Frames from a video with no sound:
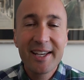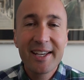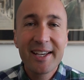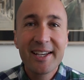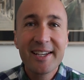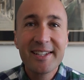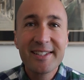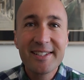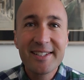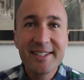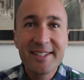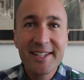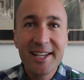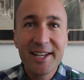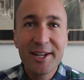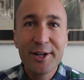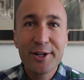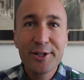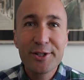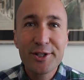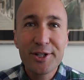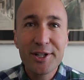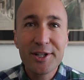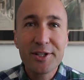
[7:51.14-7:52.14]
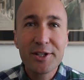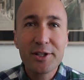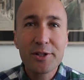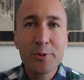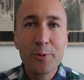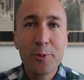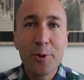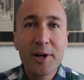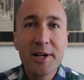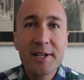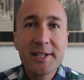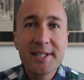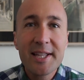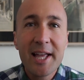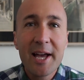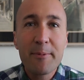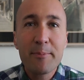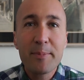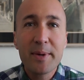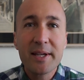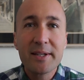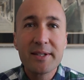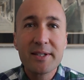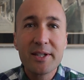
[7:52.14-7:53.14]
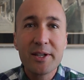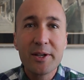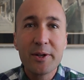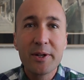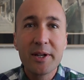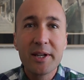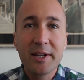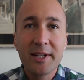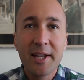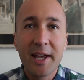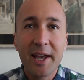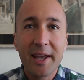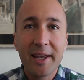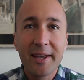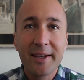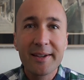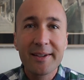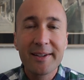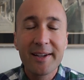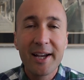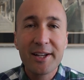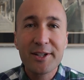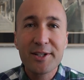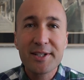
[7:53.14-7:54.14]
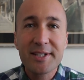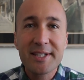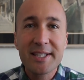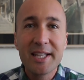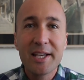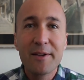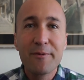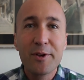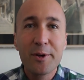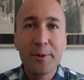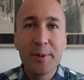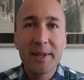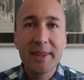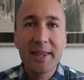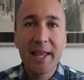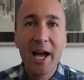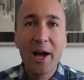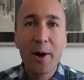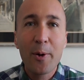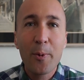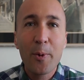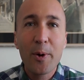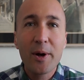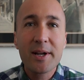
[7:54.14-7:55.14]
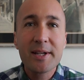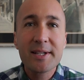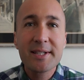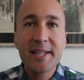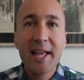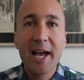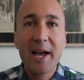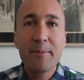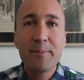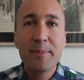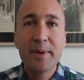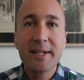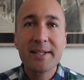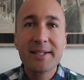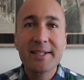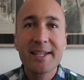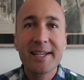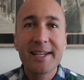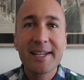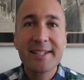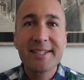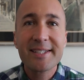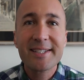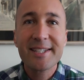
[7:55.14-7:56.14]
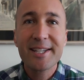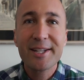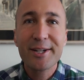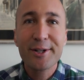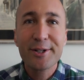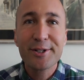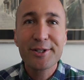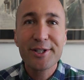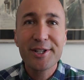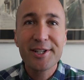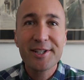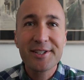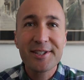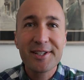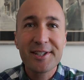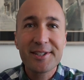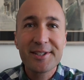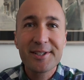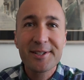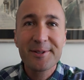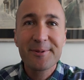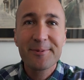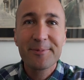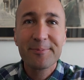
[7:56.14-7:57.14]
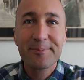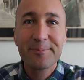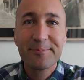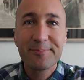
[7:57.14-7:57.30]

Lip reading: Consider Jesus. What does that mean to you today? I just leave you with that. What does that mean to consider Jesus?